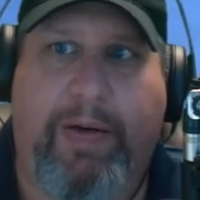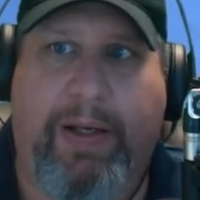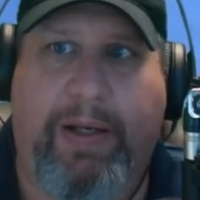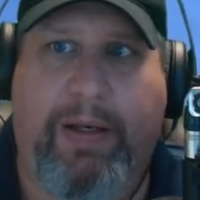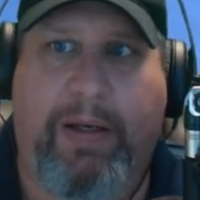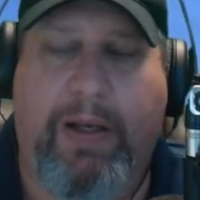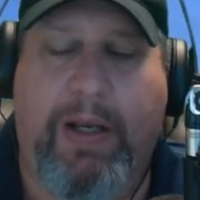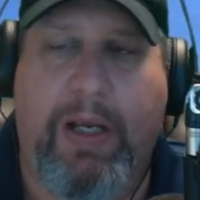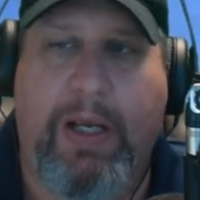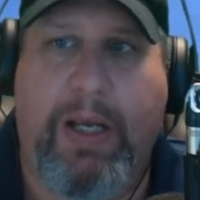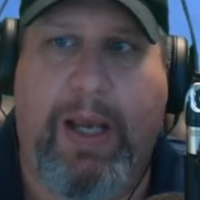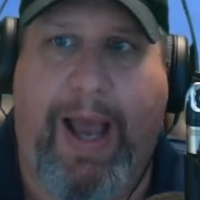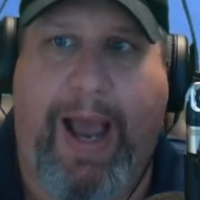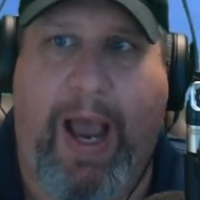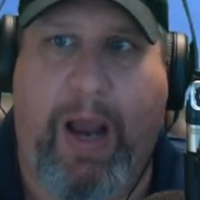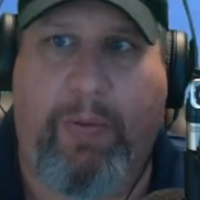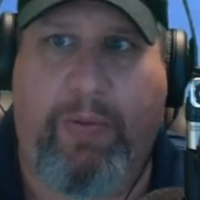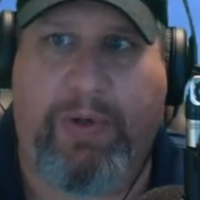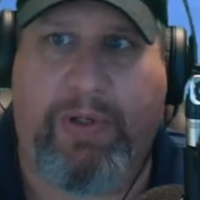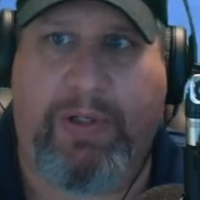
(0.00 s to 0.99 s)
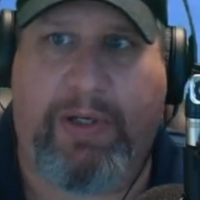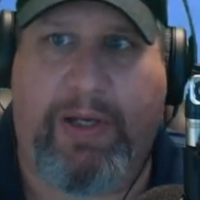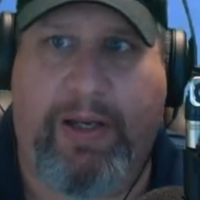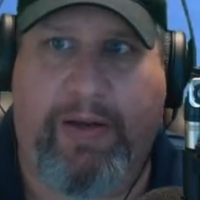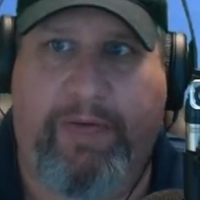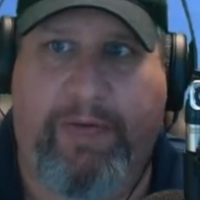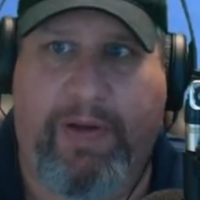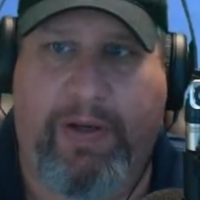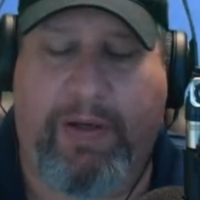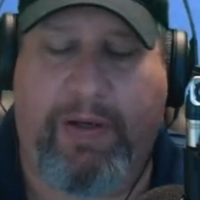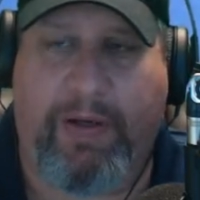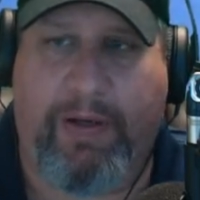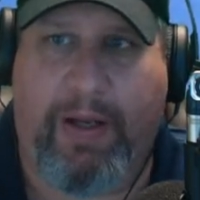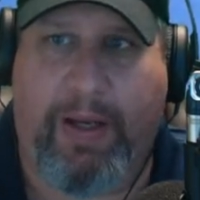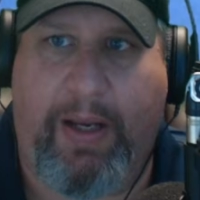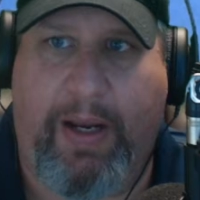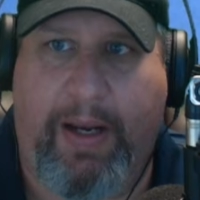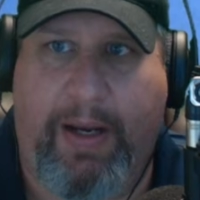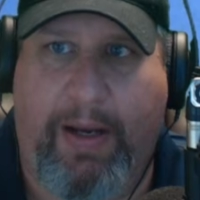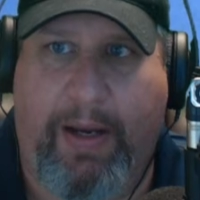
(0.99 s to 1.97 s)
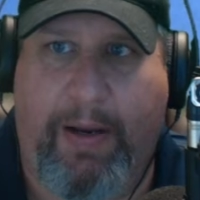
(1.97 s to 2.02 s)
And I was given
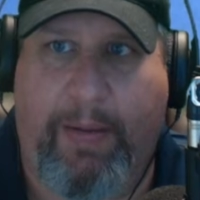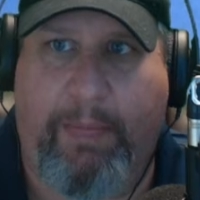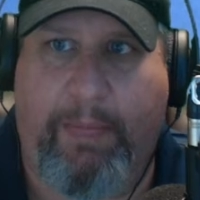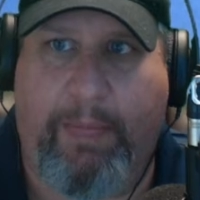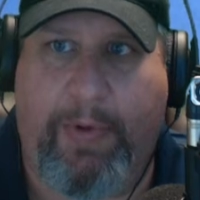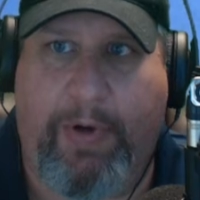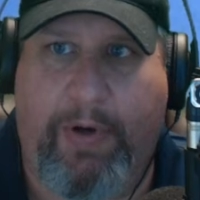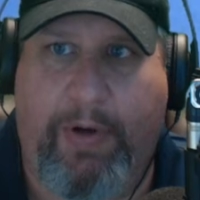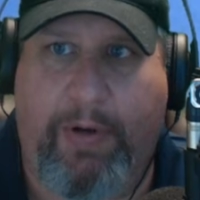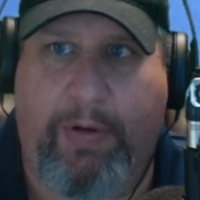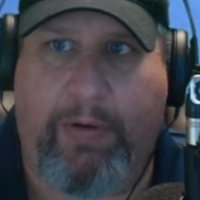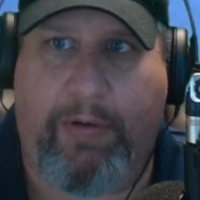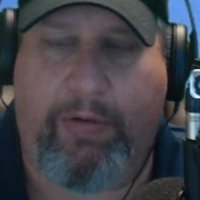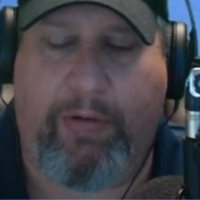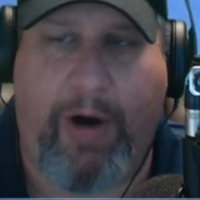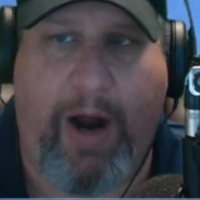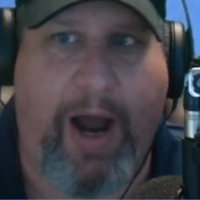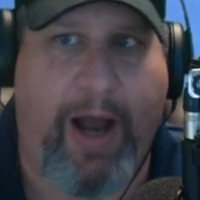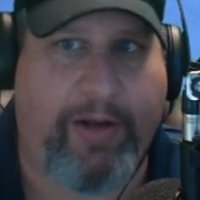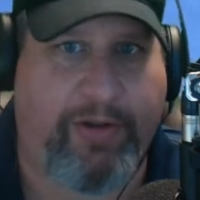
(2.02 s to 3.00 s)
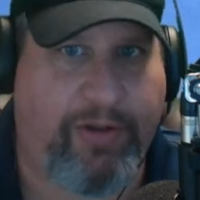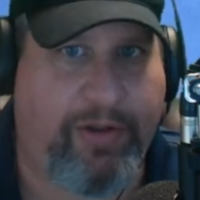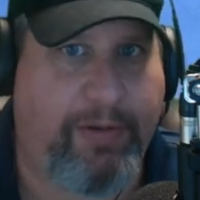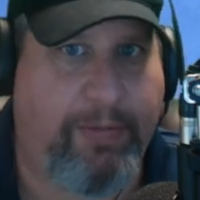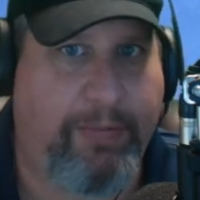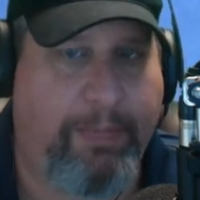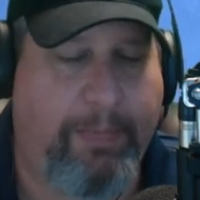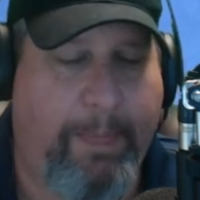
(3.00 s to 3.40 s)
her cross,